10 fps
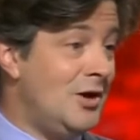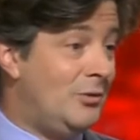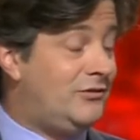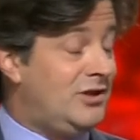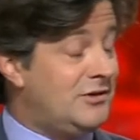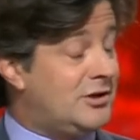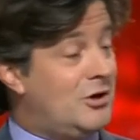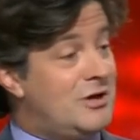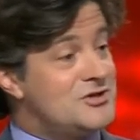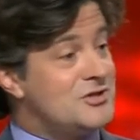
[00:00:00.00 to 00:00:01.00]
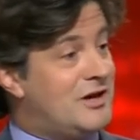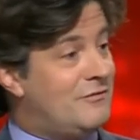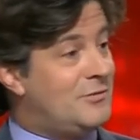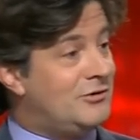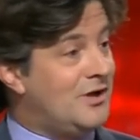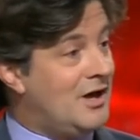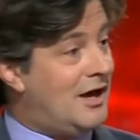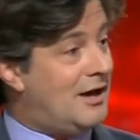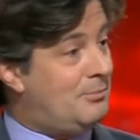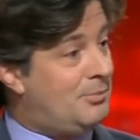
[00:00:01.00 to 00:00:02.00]
We've seen the coalition government
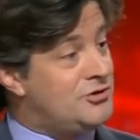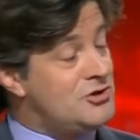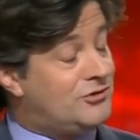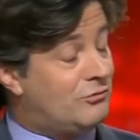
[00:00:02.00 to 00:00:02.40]
produce a